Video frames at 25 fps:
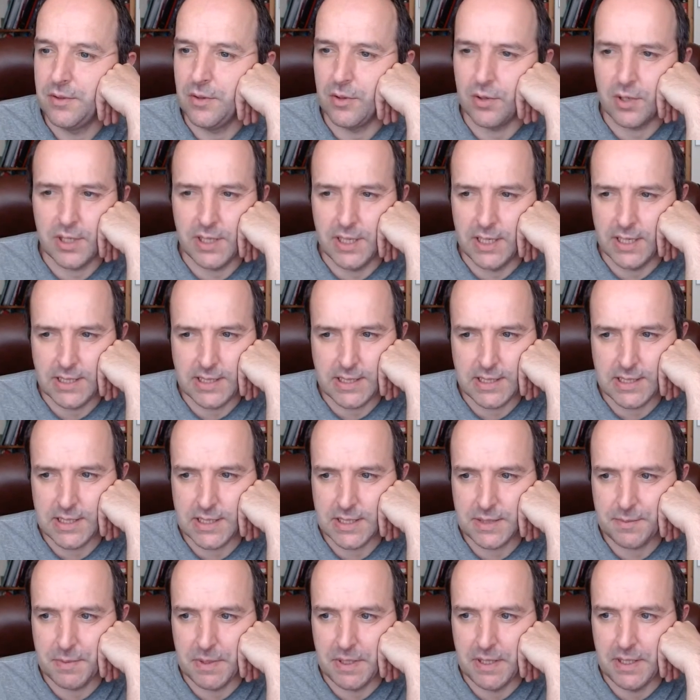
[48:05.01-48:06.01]
Not connected
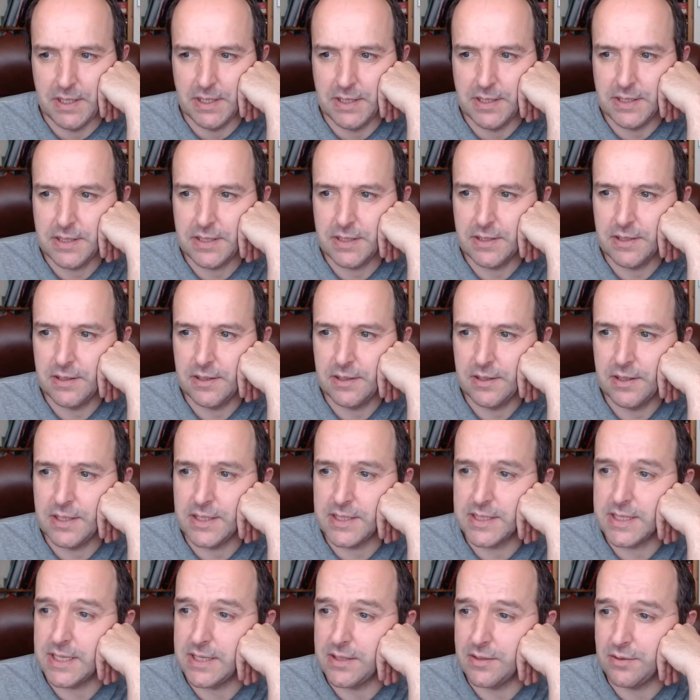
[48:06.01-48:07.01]
to speakers.
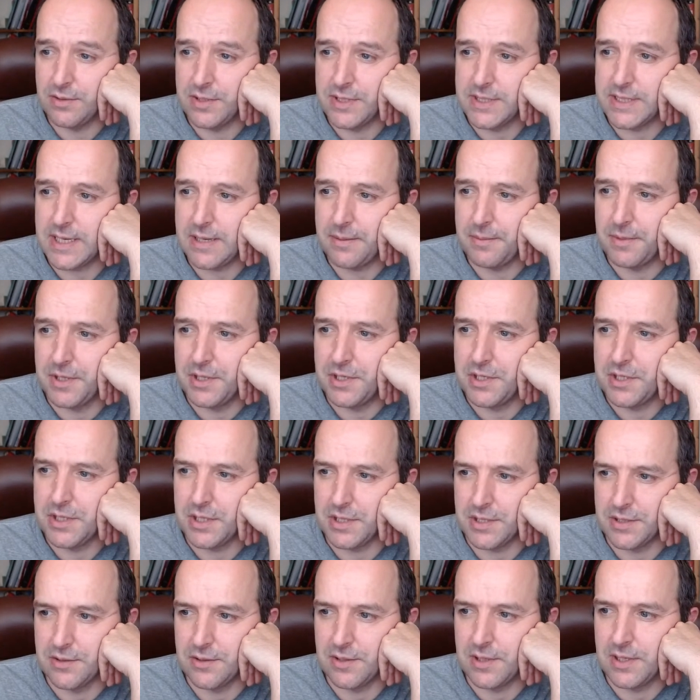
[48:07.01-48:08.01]
Cassette door is damaged,
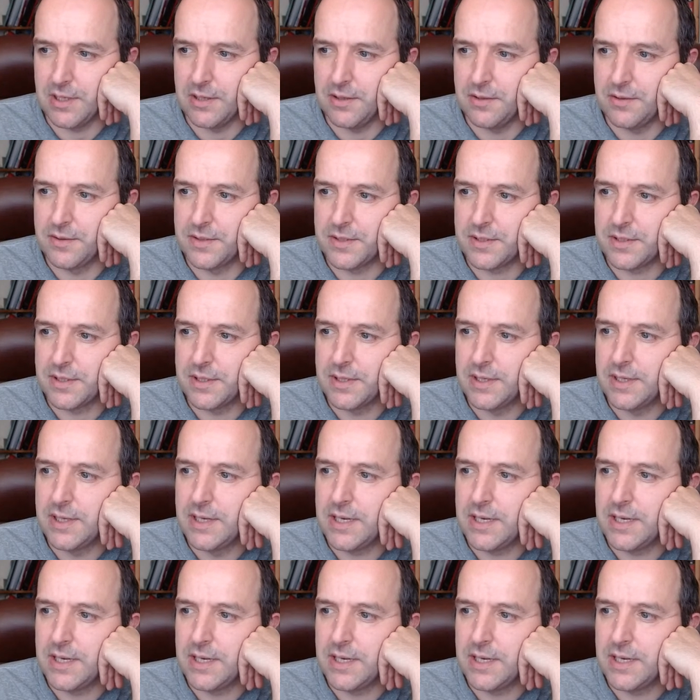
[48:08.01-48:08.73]
does not close.